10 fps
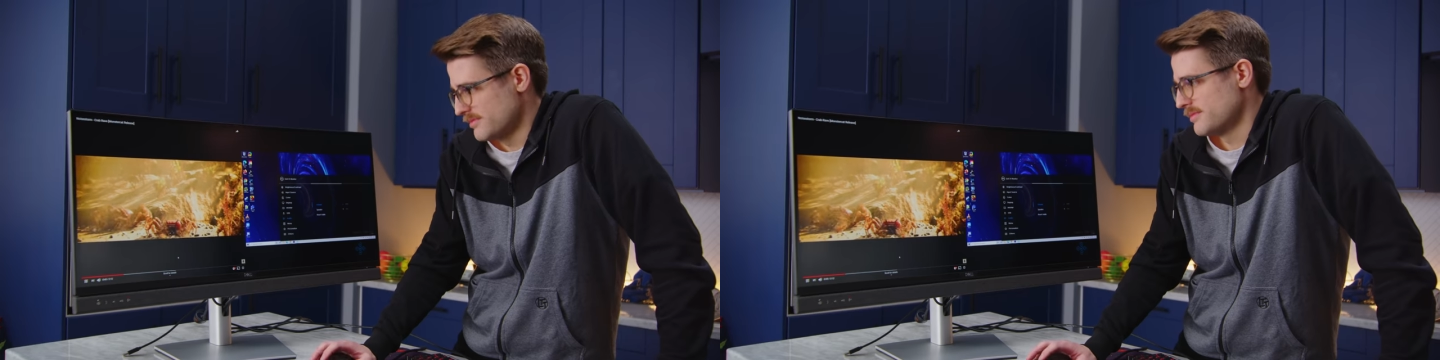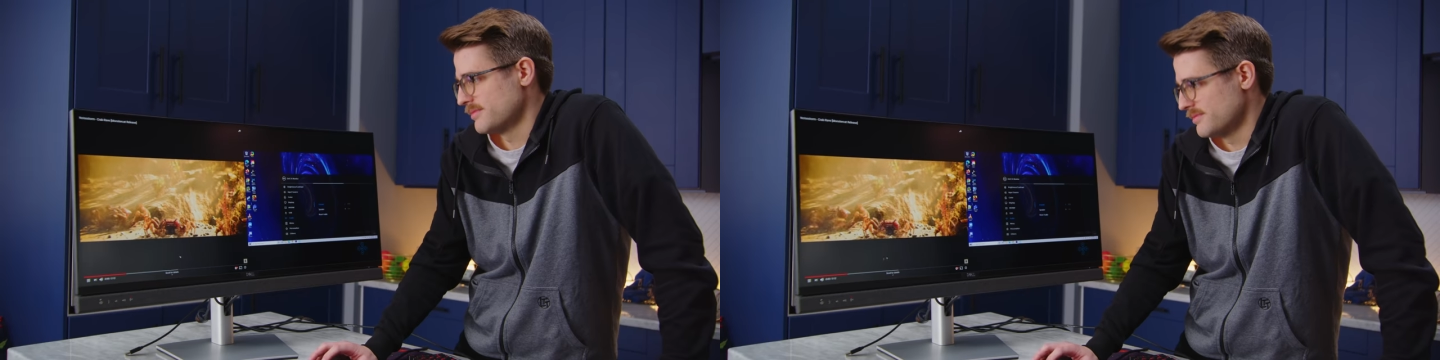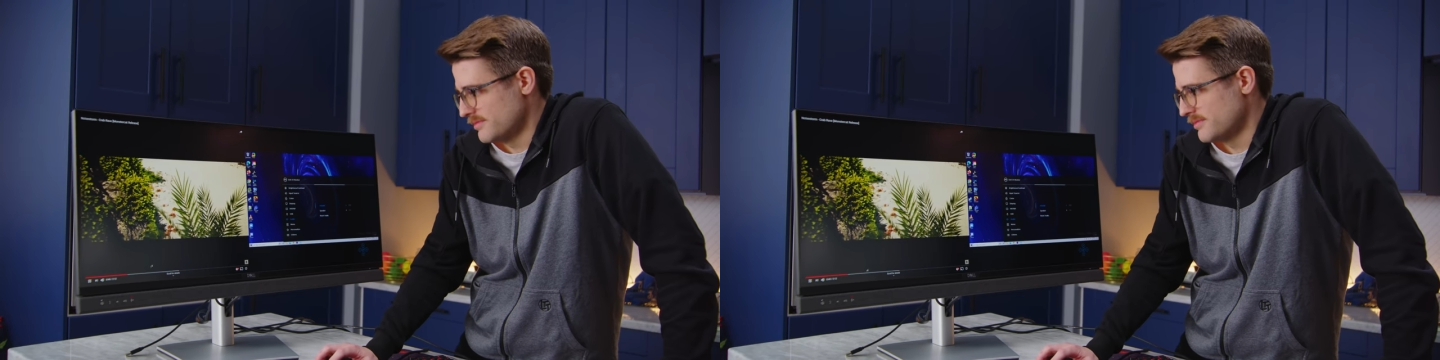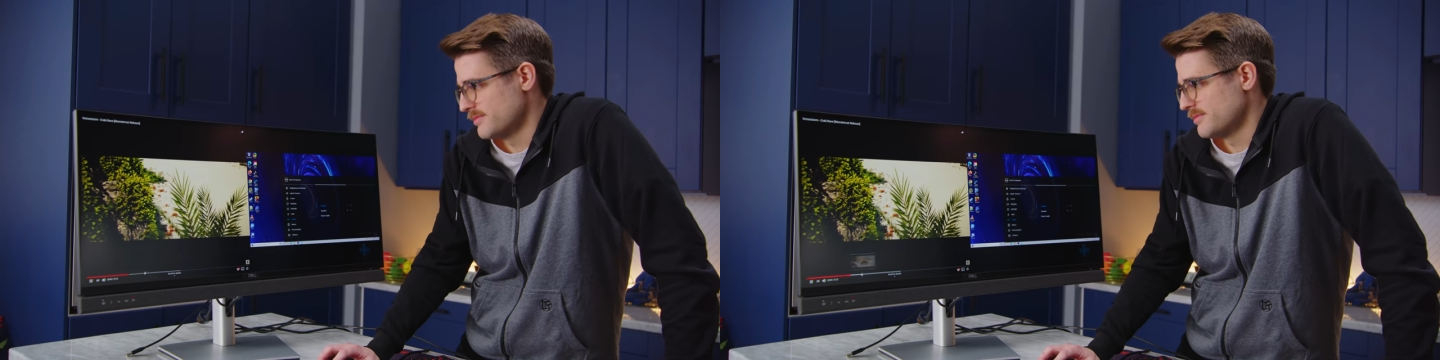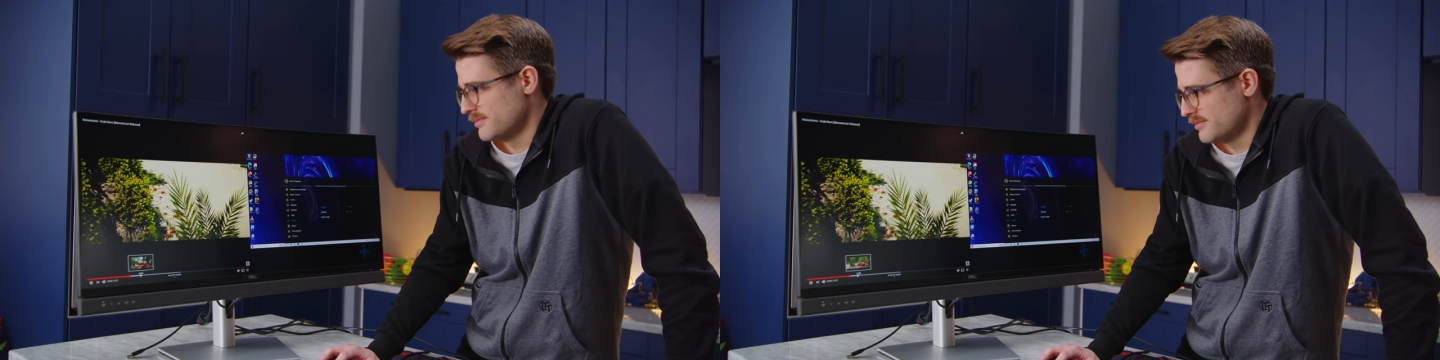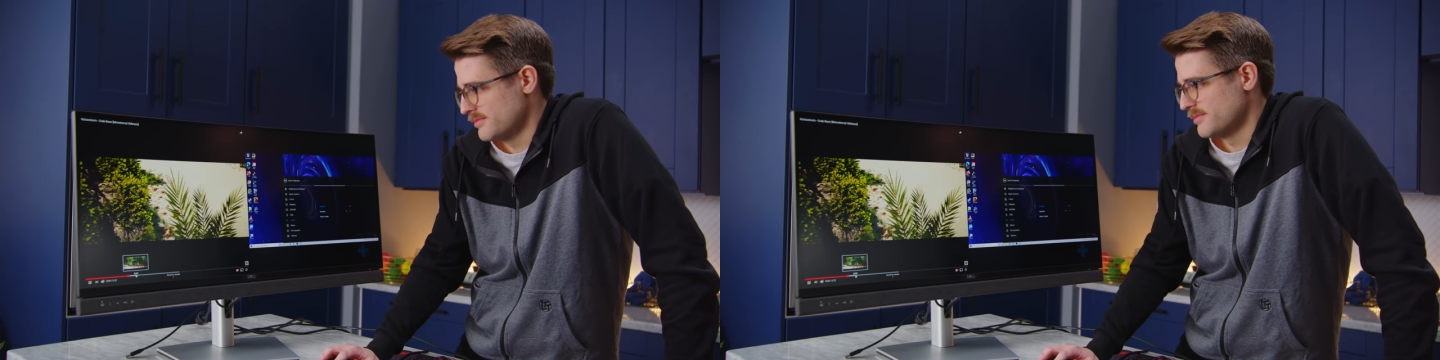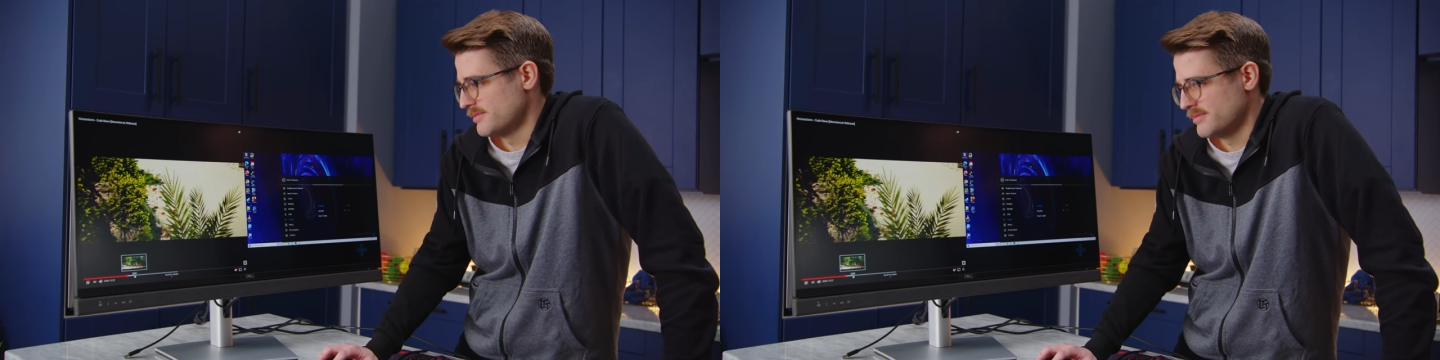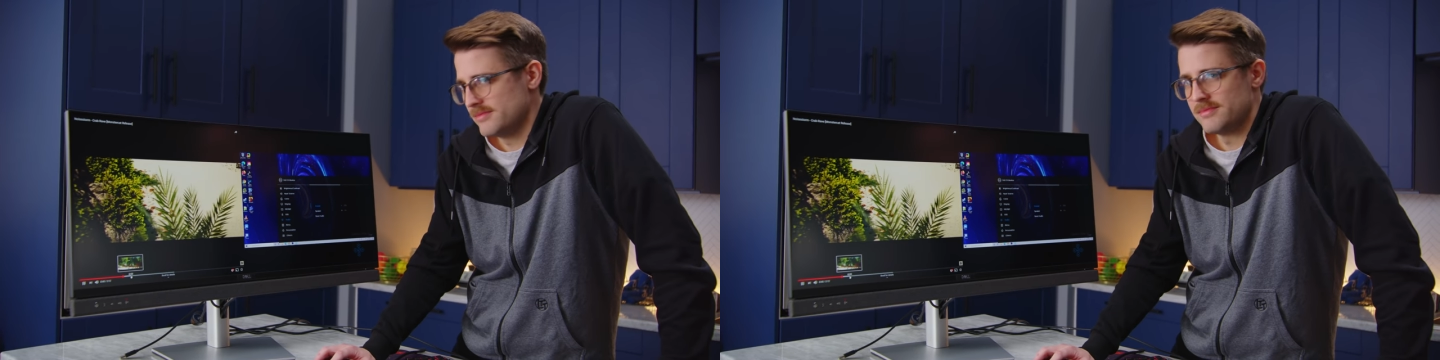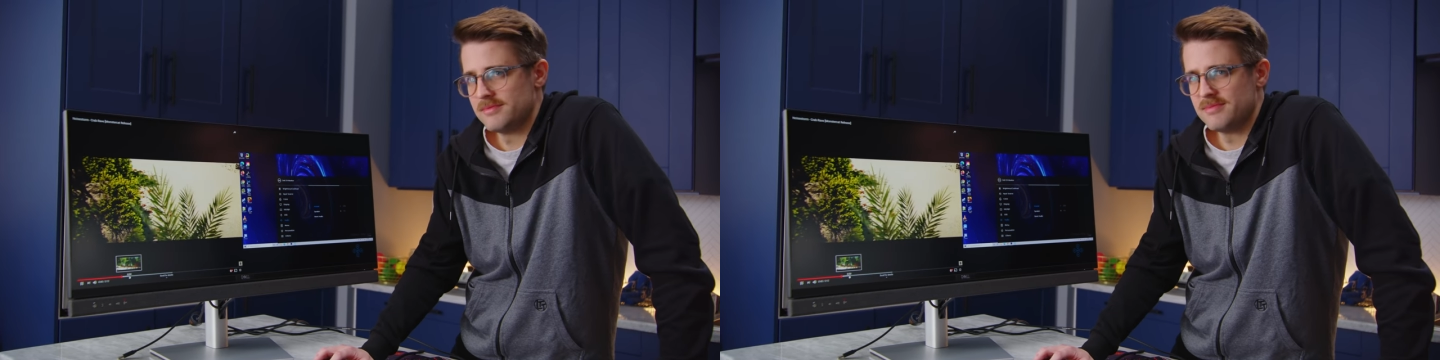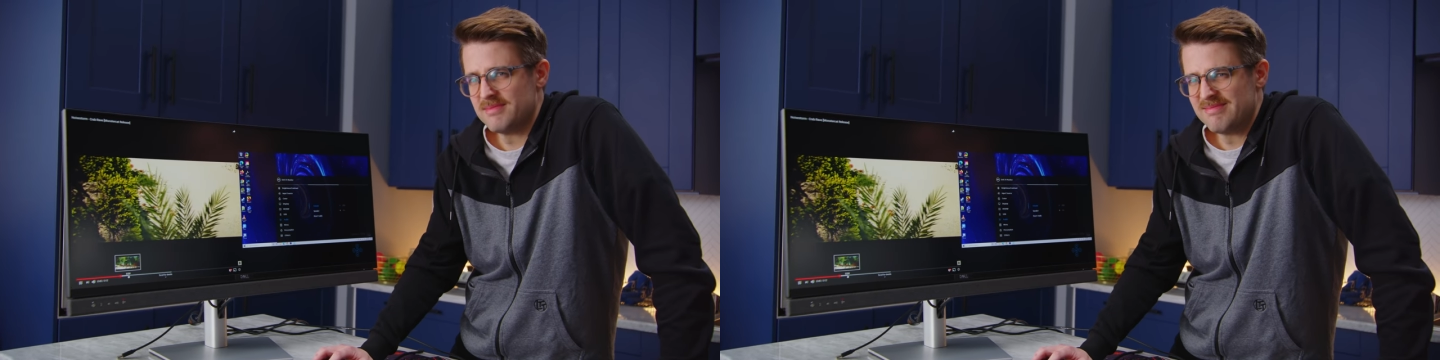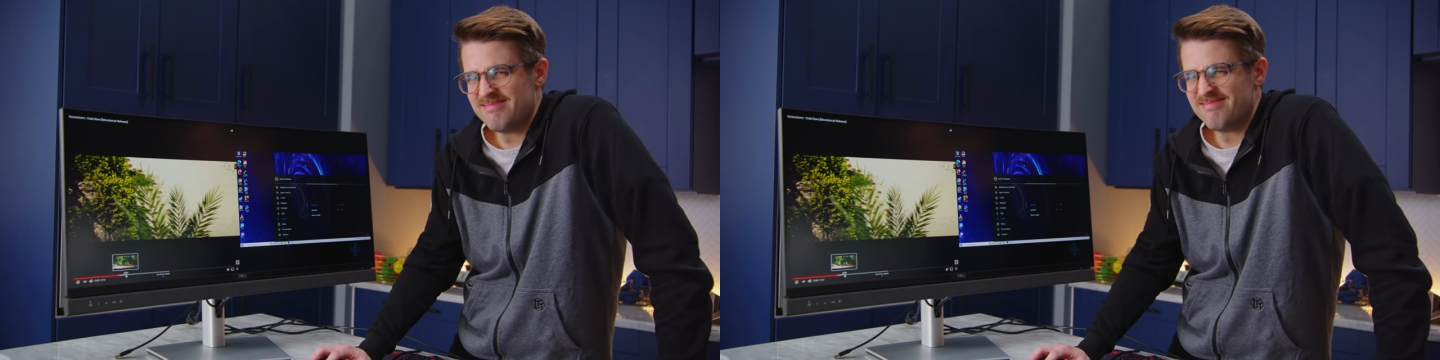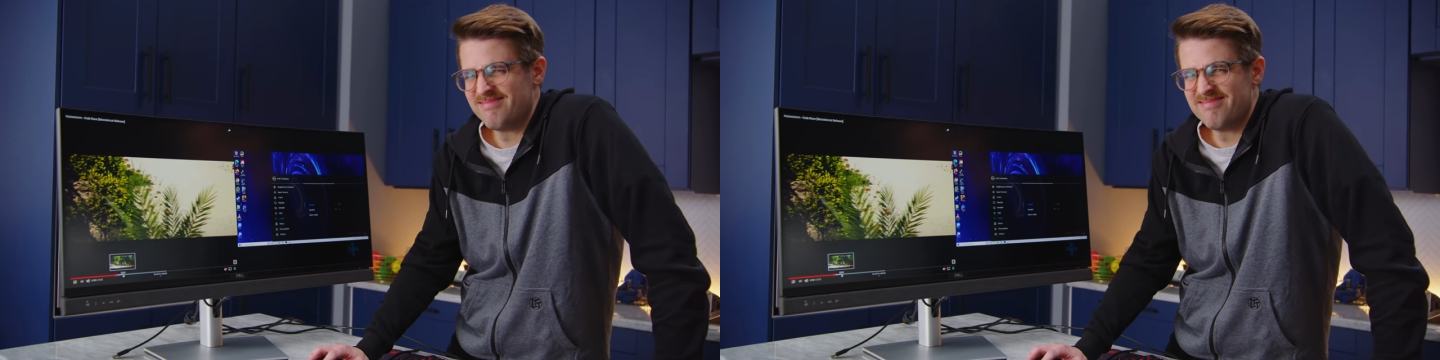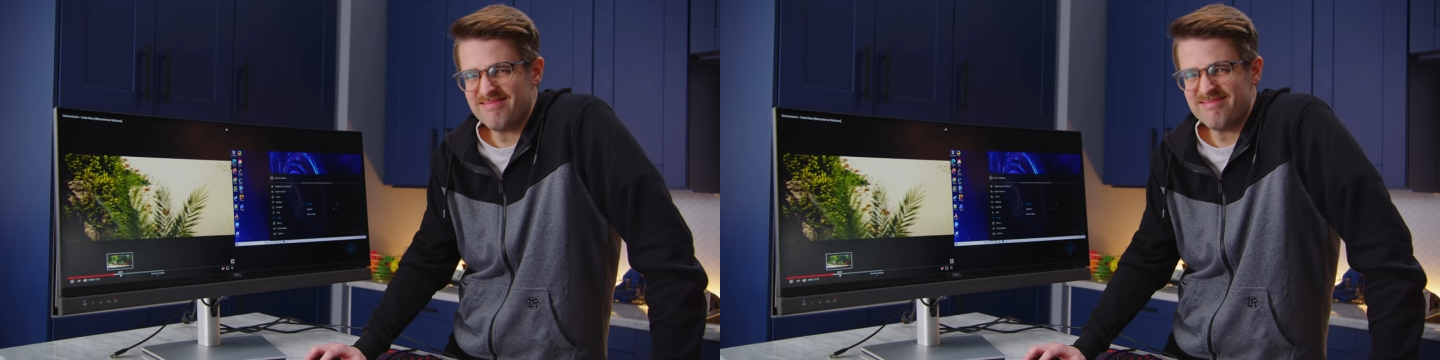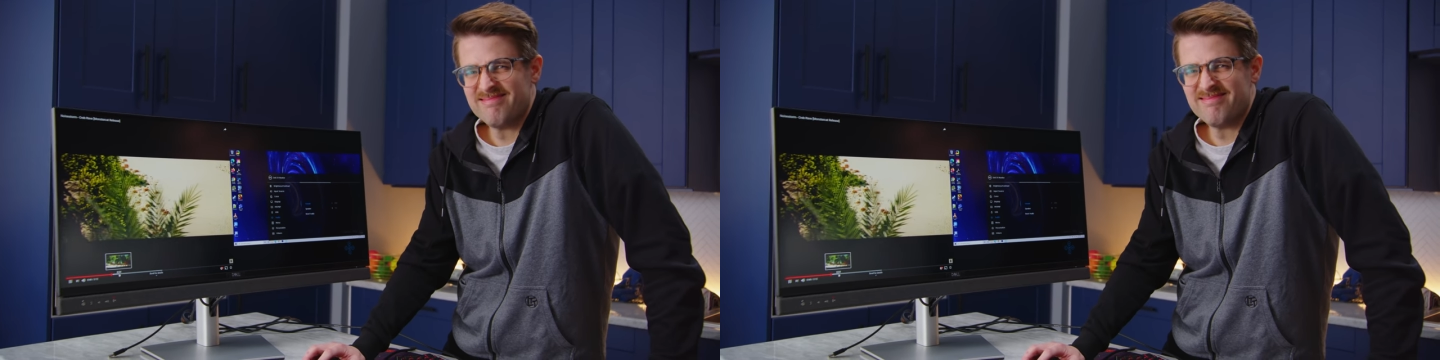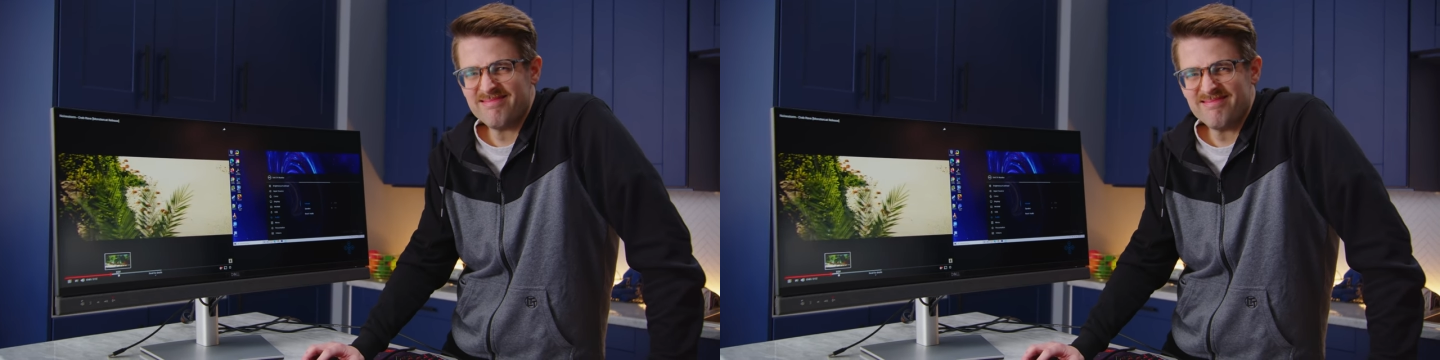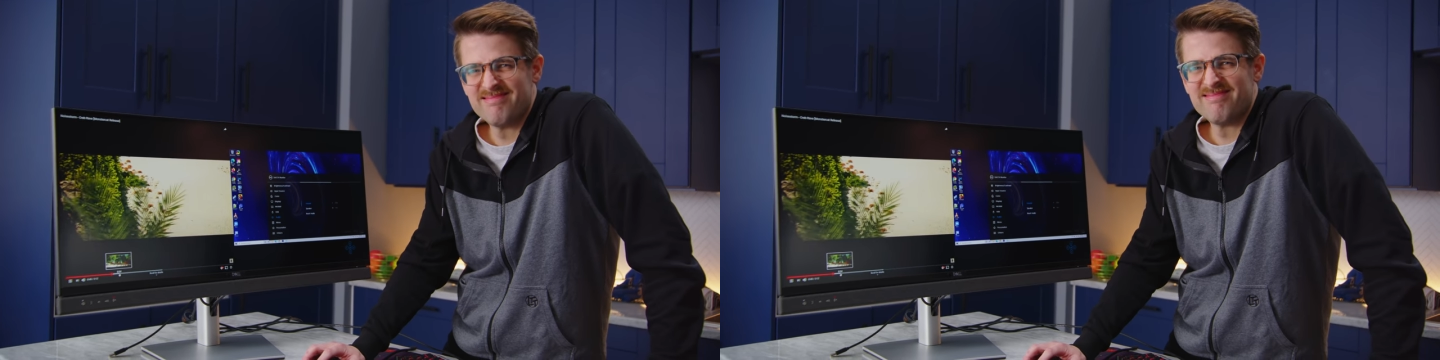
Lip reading: No one is speaking in this clip.